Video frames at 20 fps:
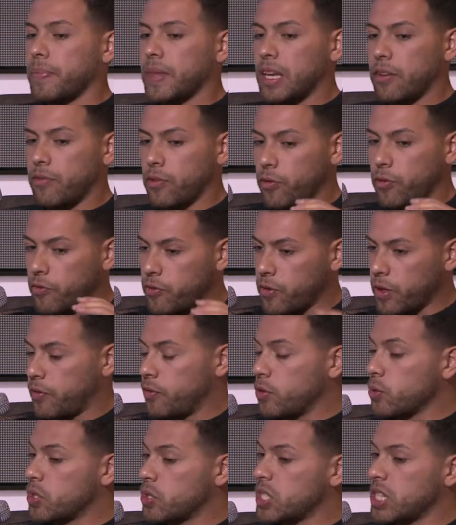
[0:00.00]
if you
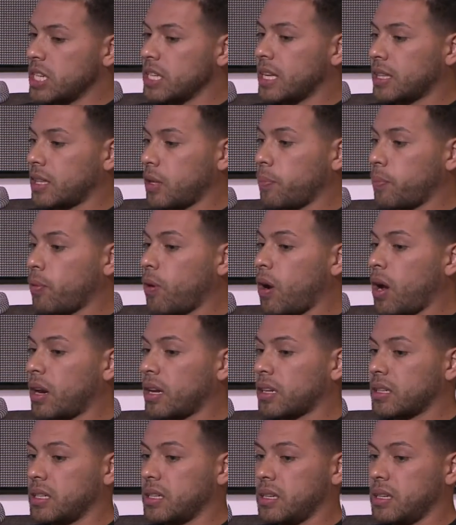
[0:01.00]
if you see that the
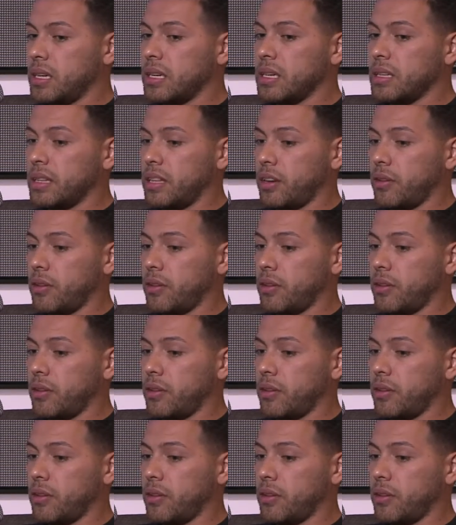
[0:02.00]
product it,